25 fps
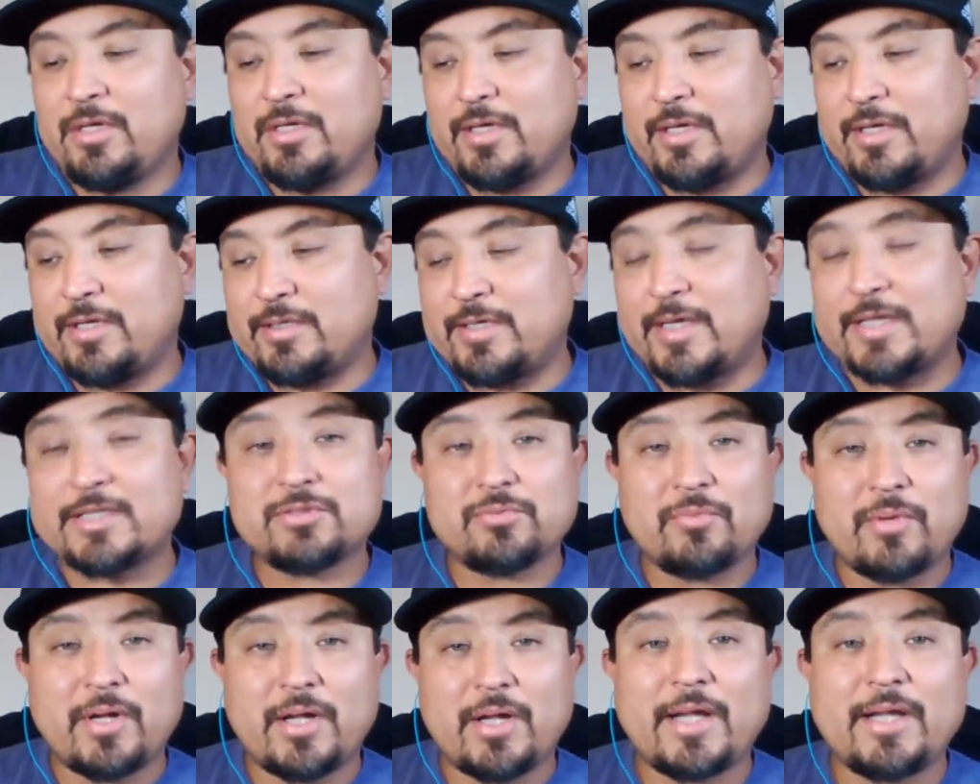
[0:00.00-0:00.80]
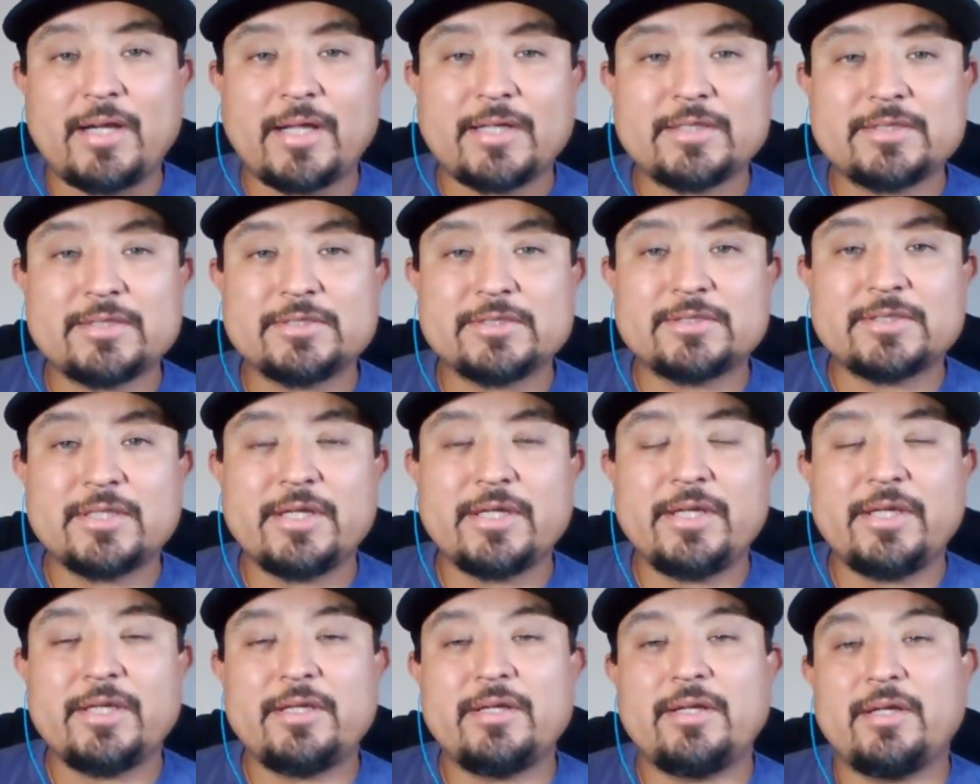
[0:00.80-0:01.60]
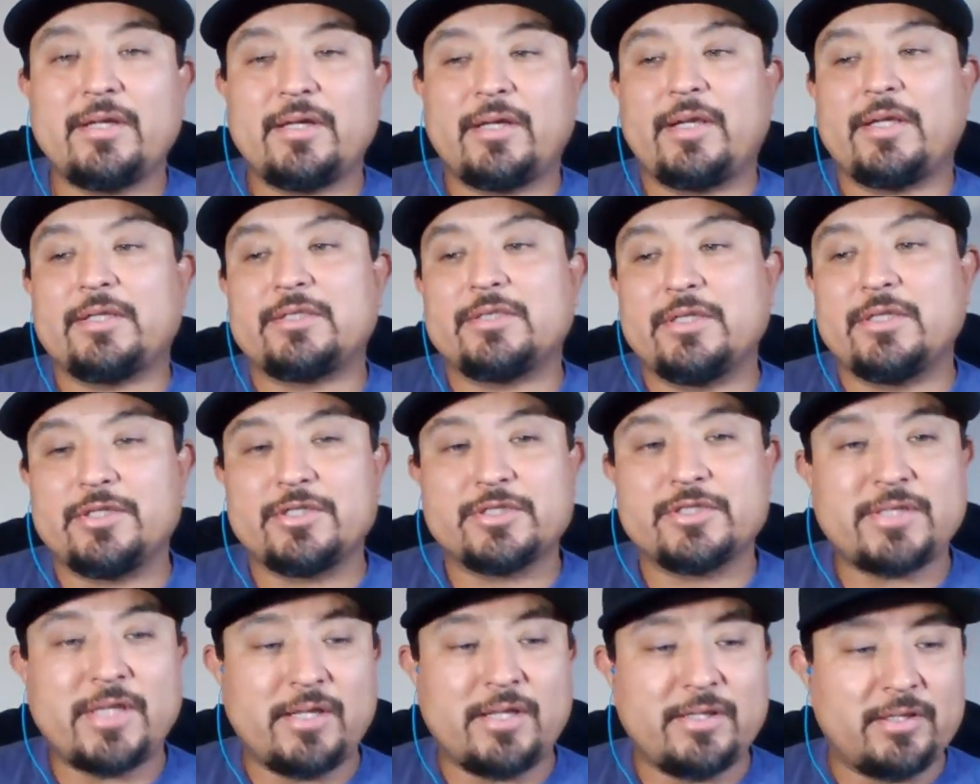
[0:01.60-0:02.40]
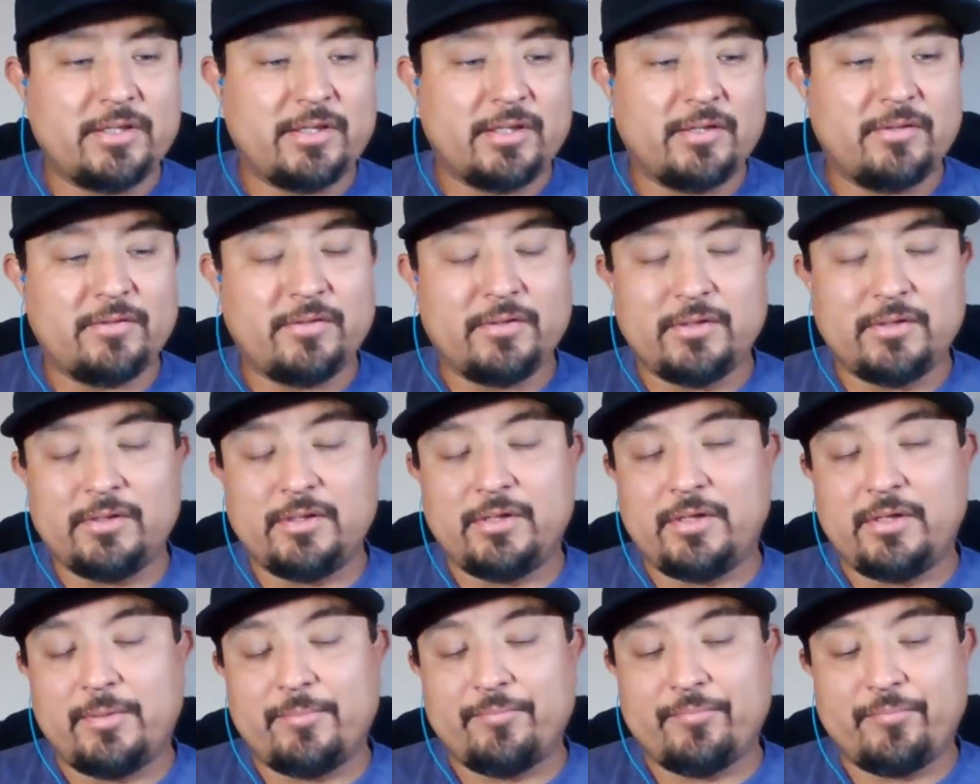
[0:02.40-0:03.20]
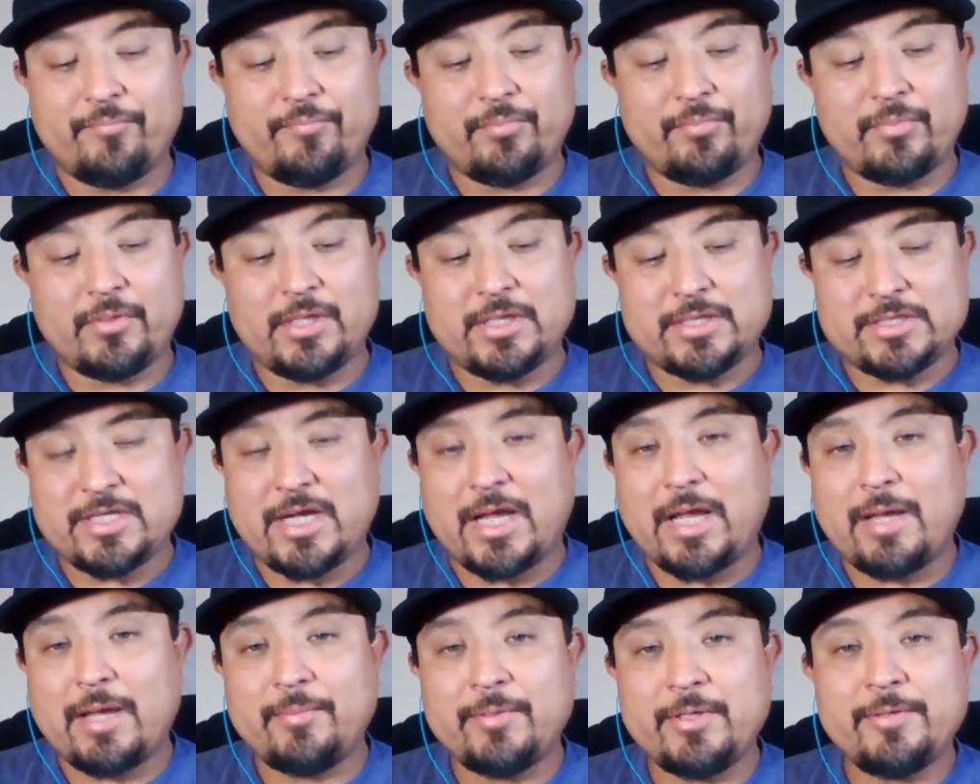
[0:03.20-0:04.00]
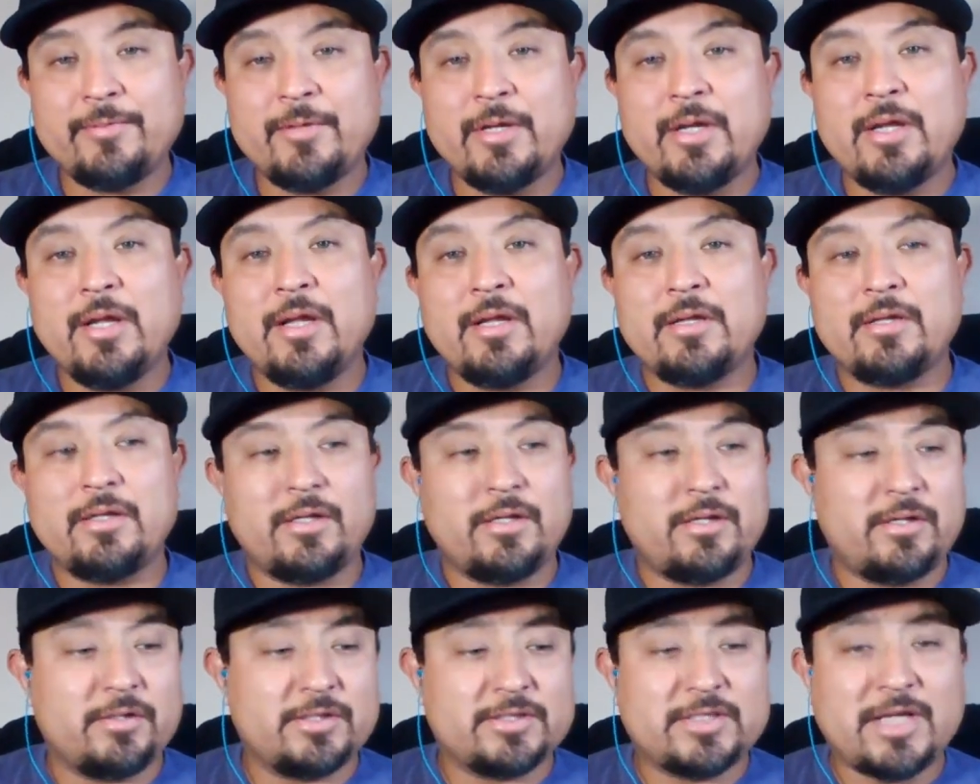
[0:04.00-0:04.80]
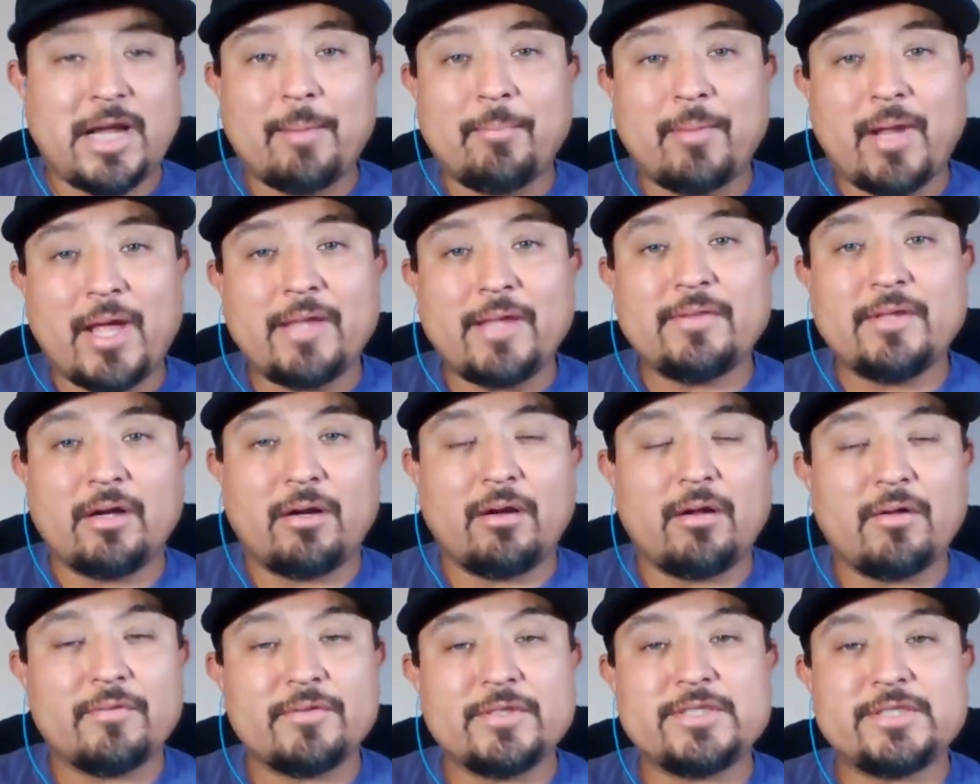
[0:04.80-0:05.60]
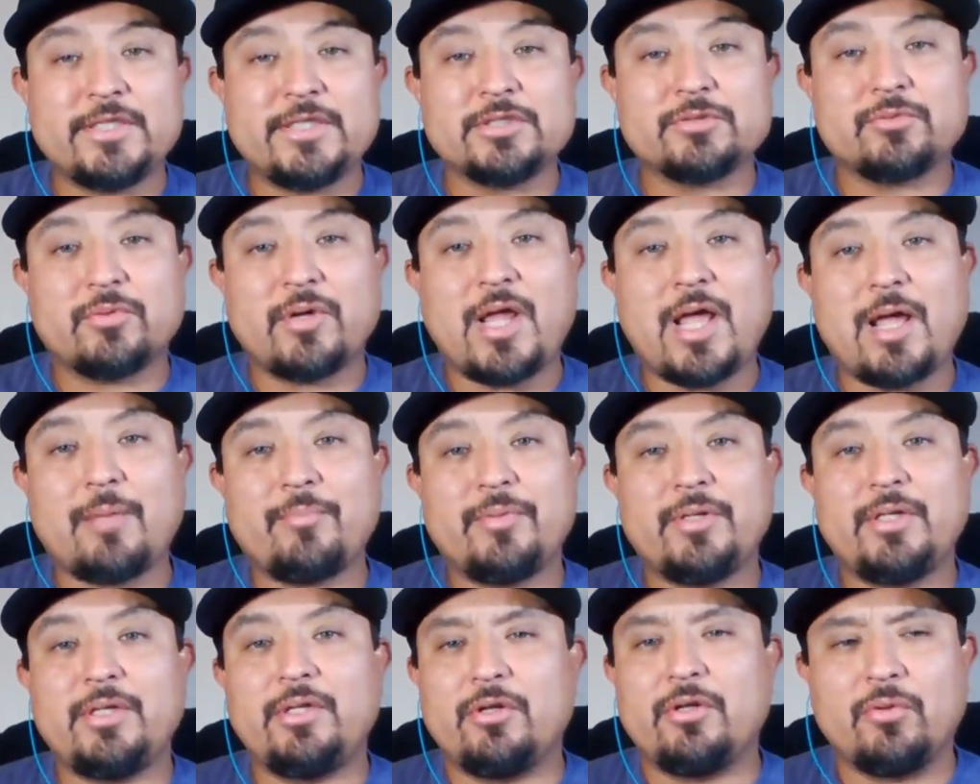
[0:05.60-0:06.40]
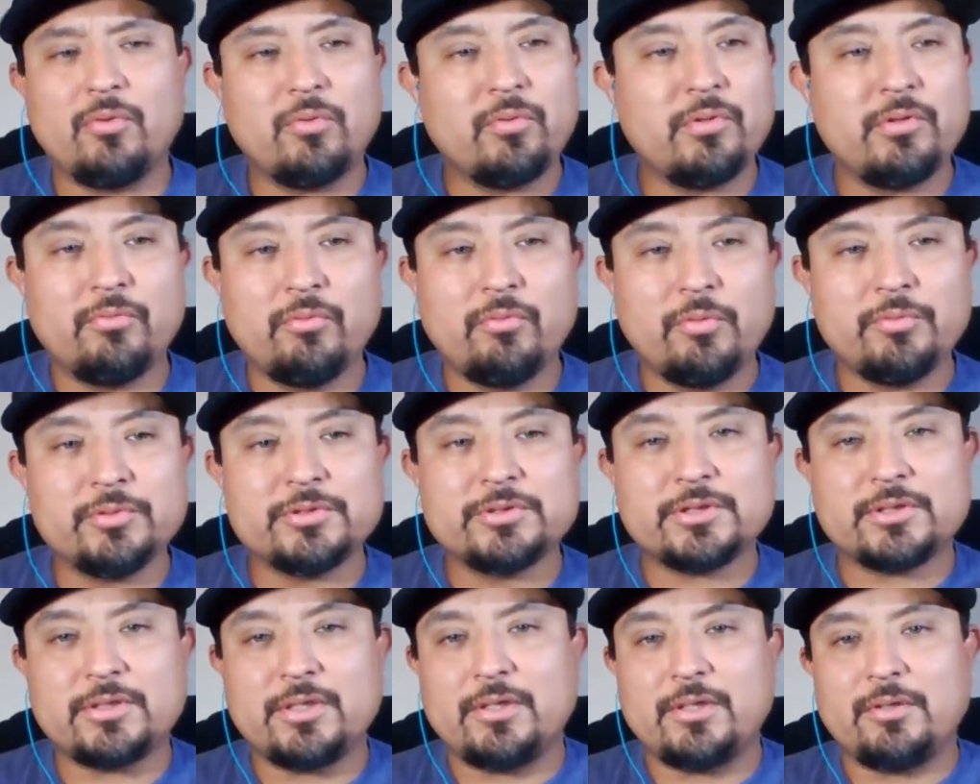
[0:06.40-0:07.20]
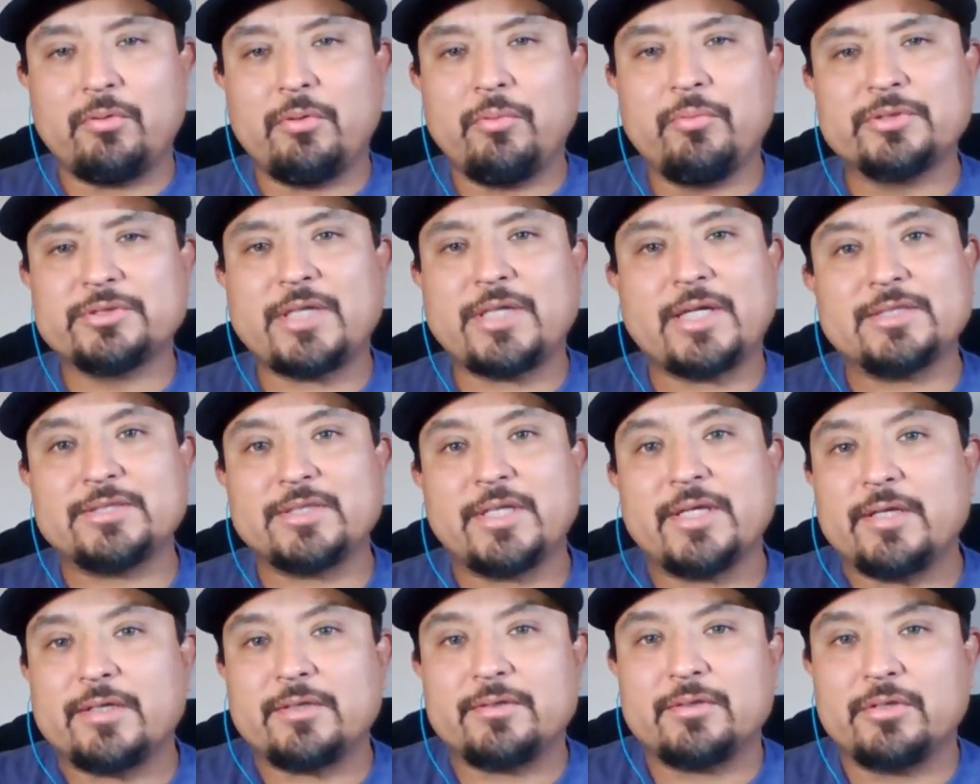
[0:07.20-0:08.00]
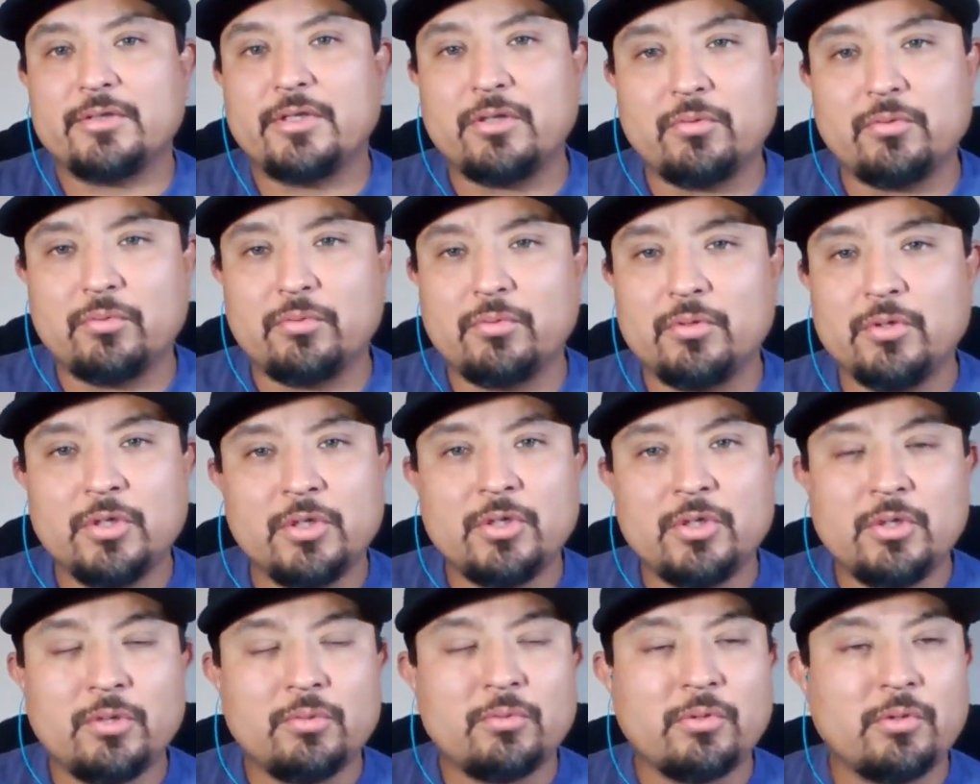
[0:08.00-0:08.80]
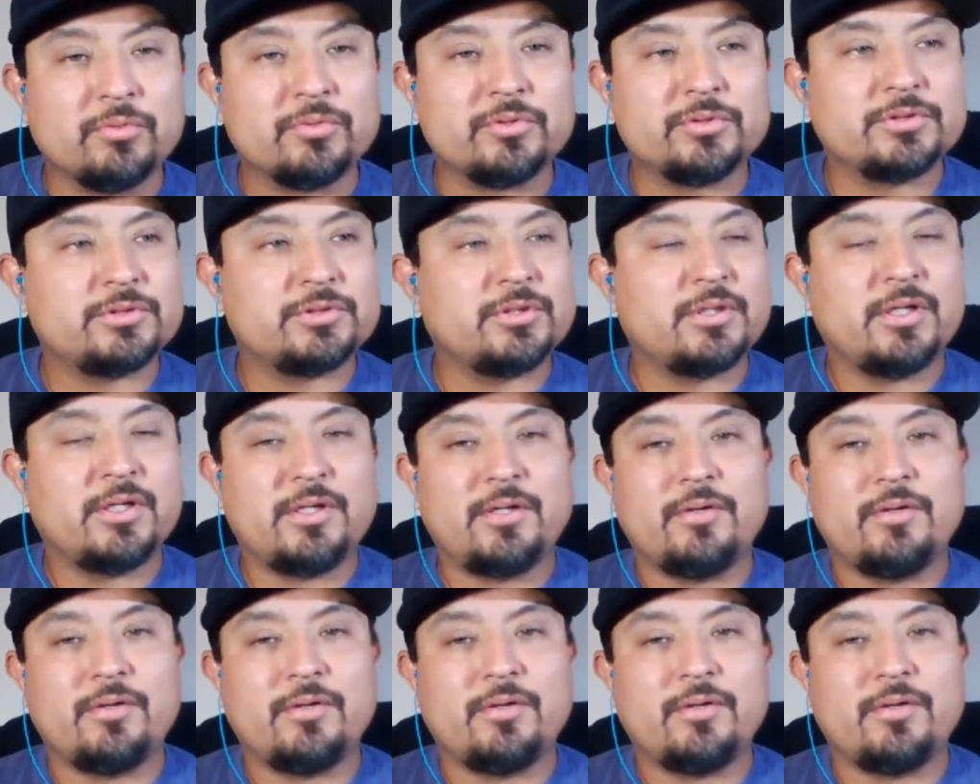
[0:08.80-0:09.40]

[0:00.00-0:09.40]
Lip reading: And that's why I like to study it. I like to understand the time, the timeline that all these things were happening. When was Isaiah? When was